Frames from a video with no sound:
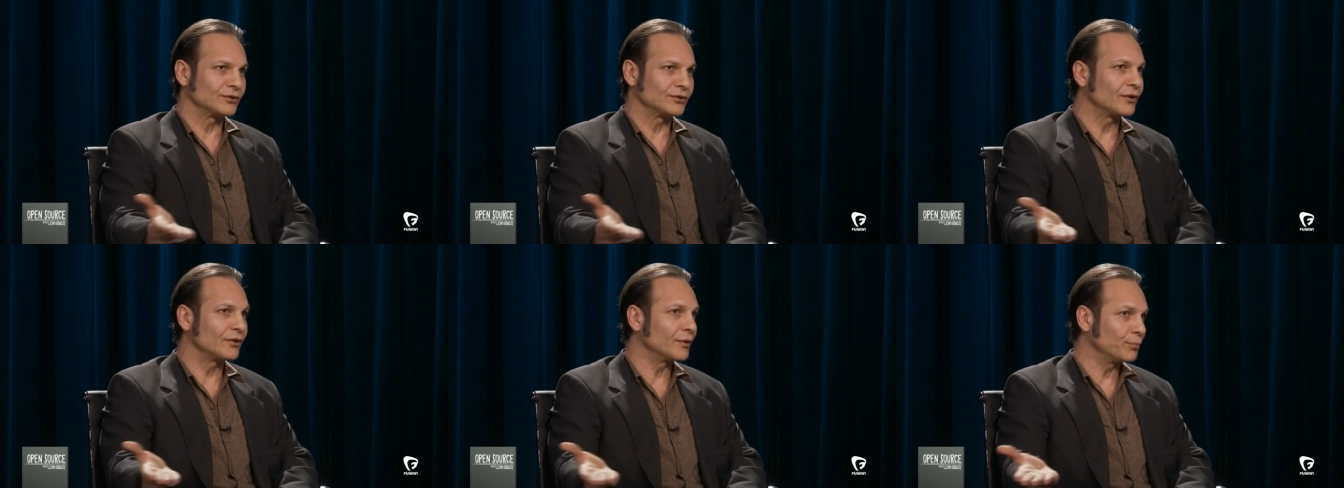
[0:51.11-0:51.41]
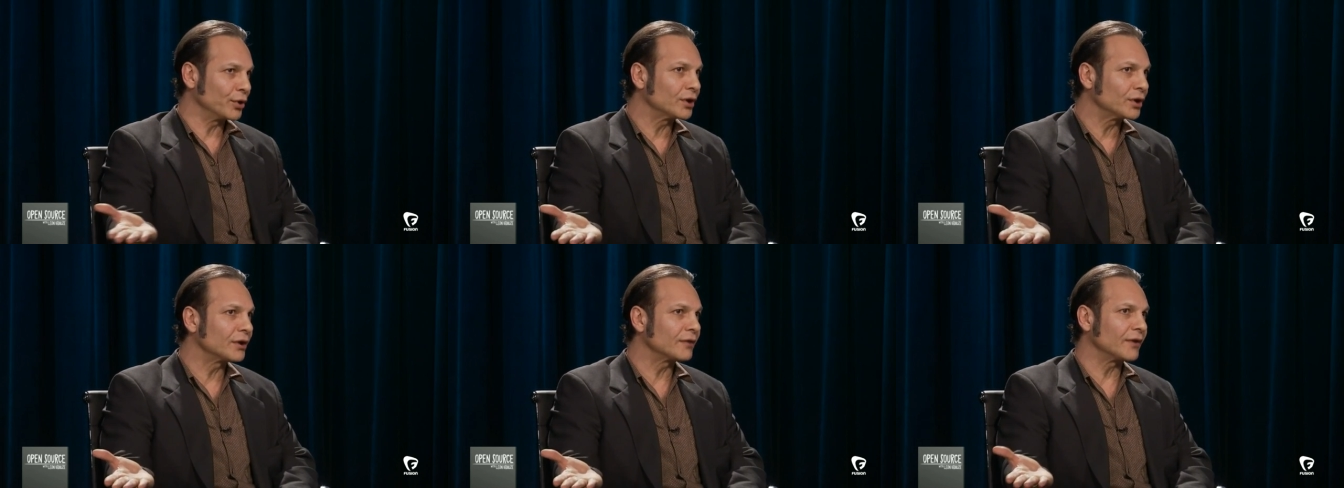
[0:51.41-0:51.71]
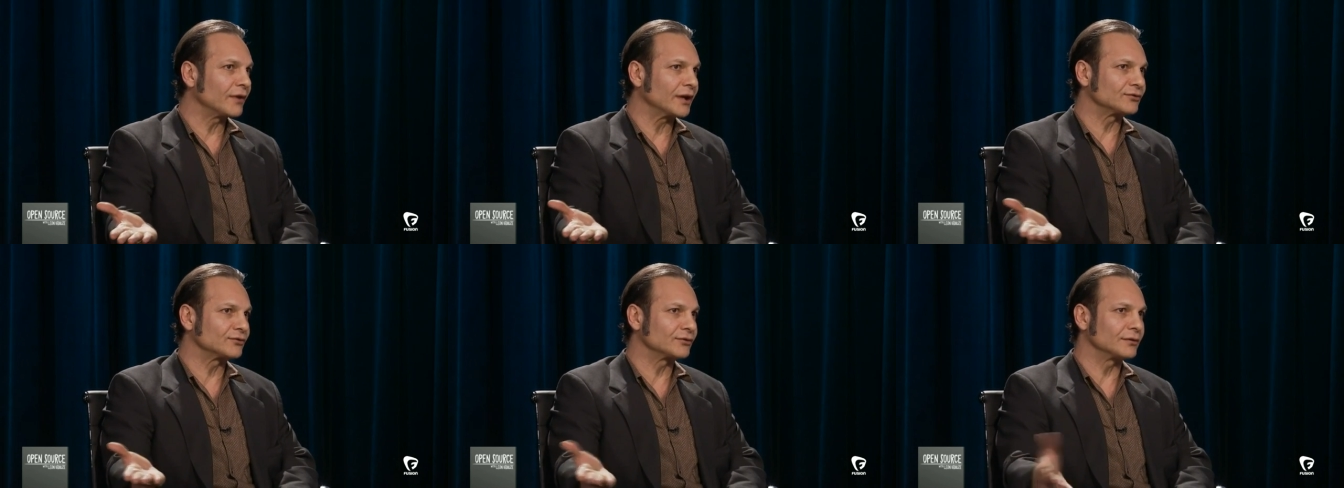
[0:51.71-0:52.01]
the book of
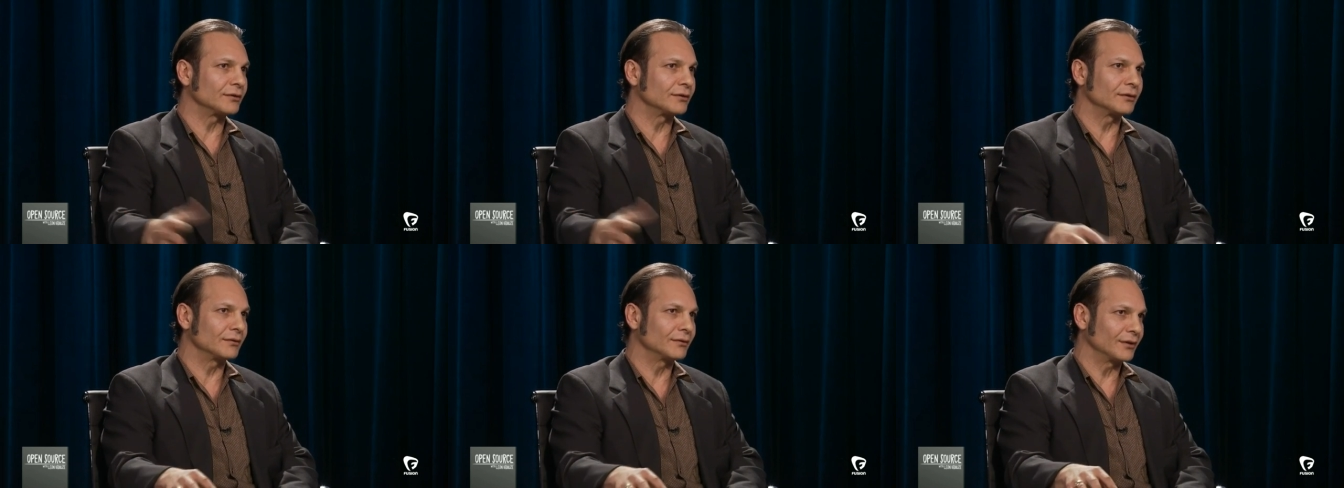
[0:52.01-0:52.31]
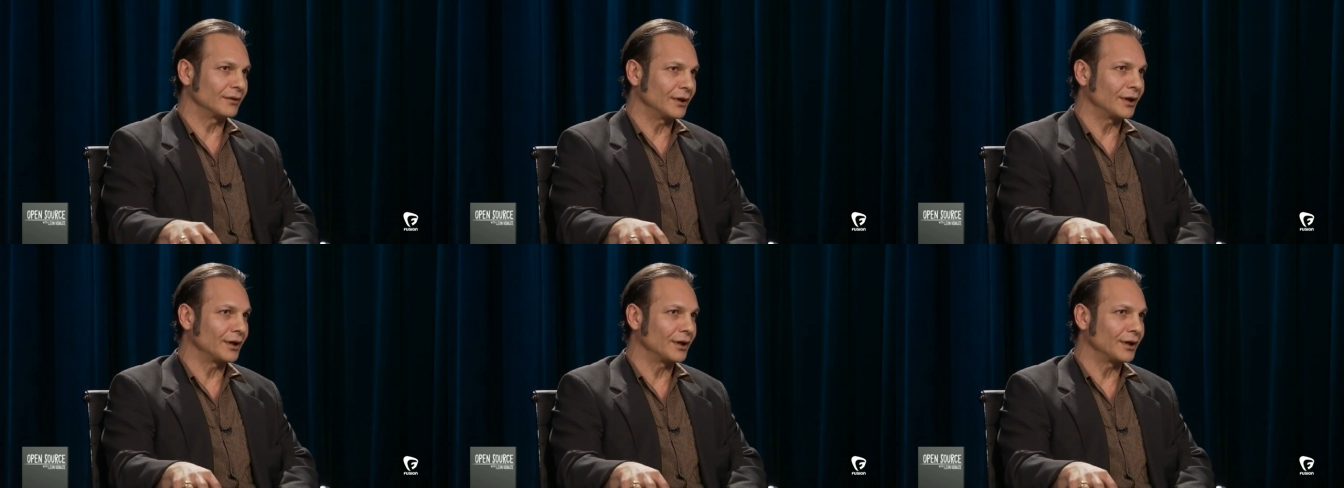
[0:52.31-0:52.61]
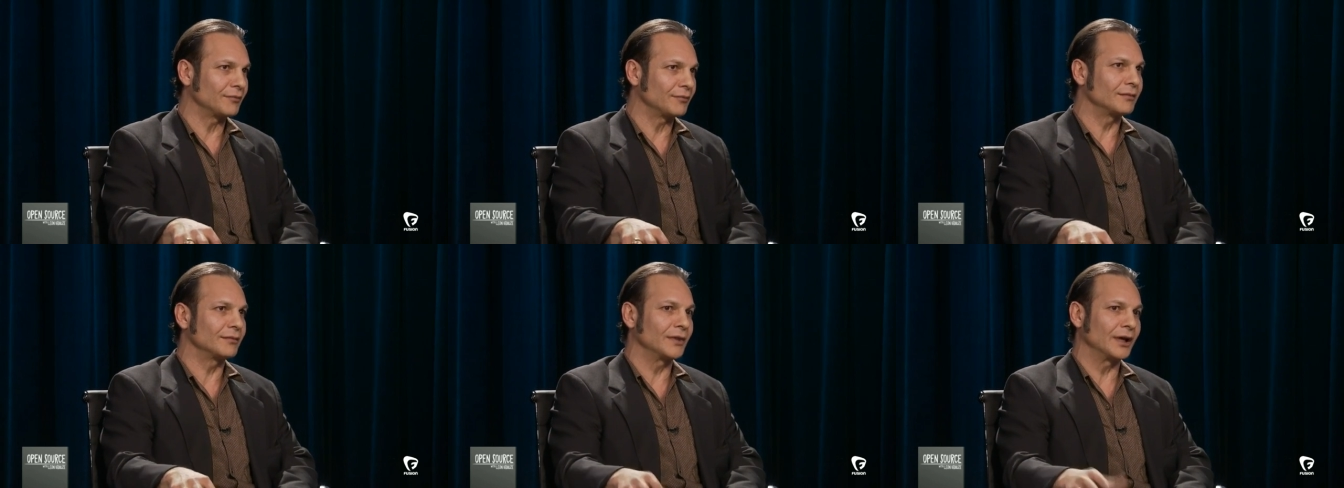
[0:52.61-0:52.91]
Esther.
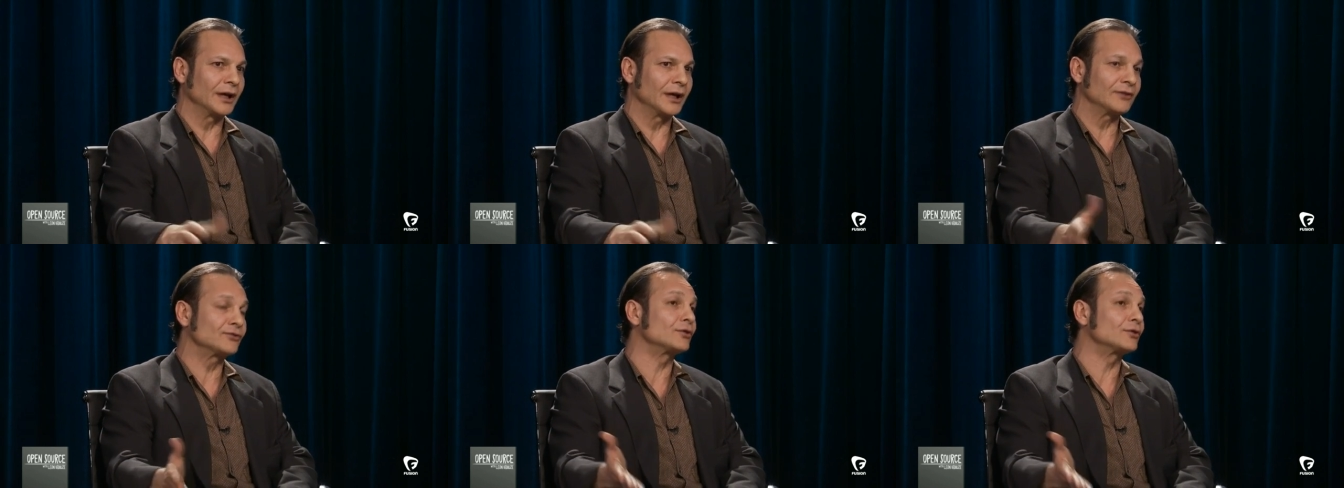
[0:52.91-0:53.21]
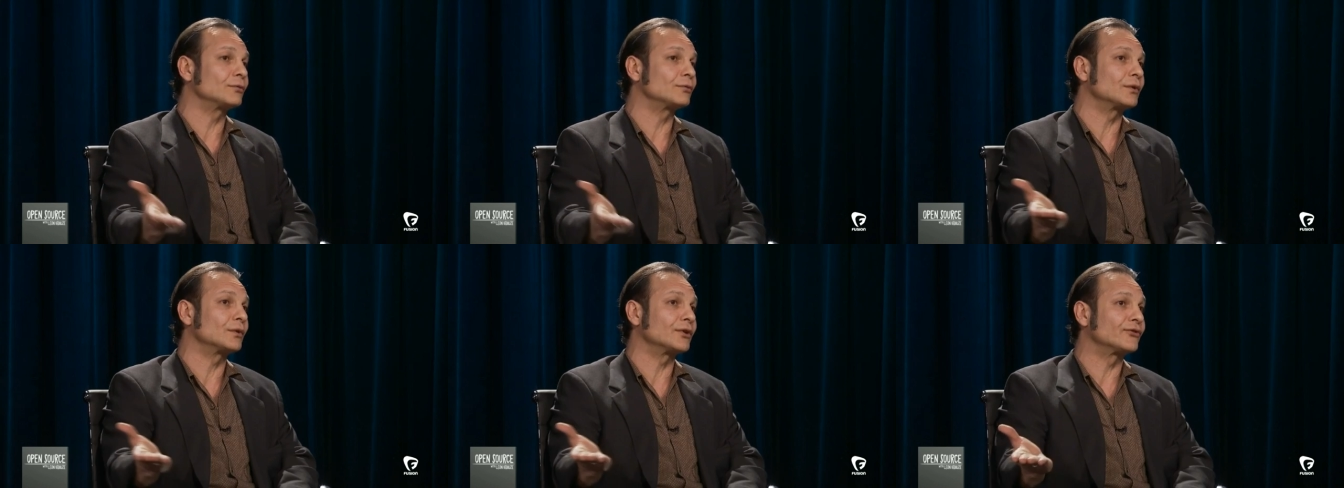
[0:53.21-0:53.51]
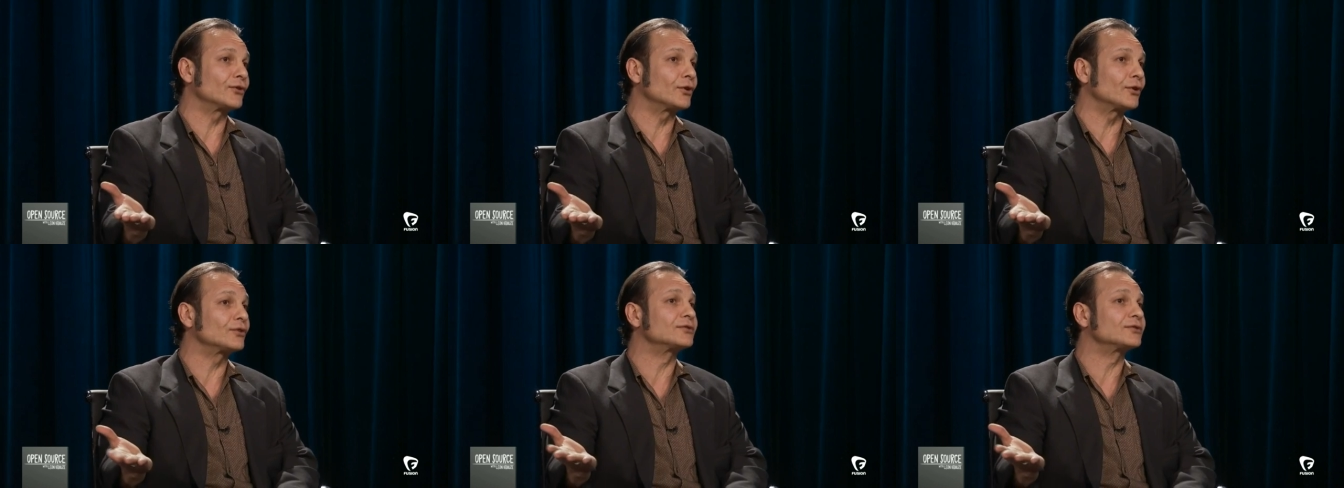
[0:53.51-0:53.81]
Esther was
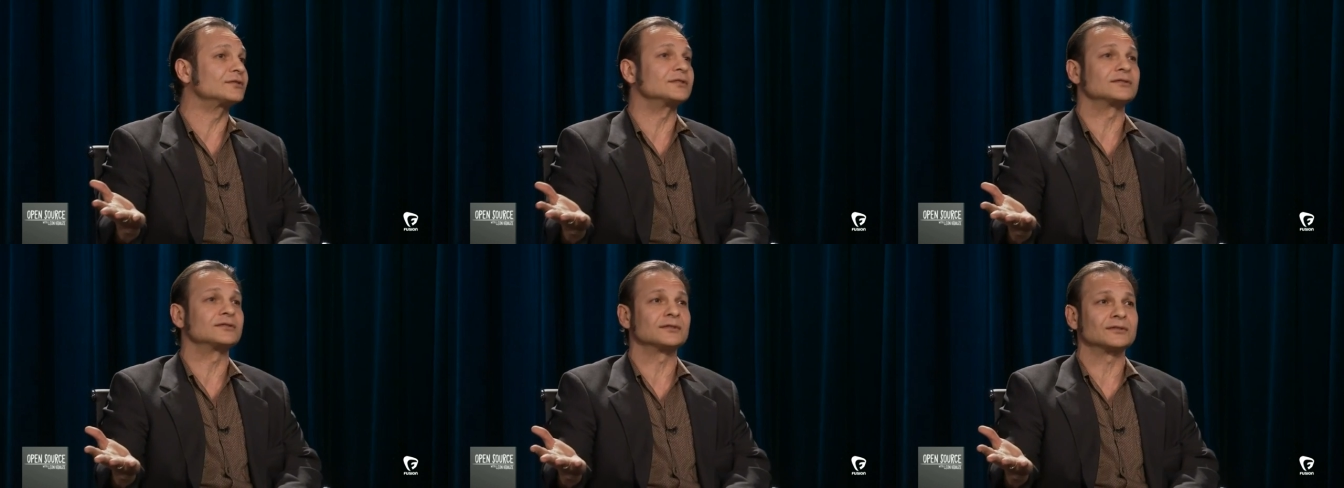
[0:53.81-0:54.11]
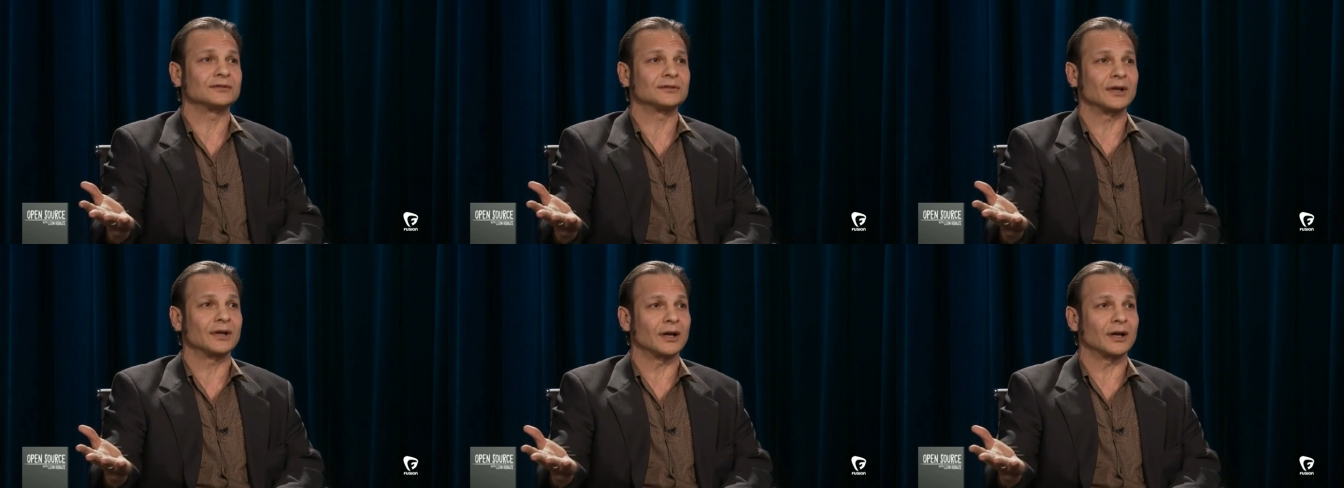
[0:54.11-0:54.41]
Xerxes'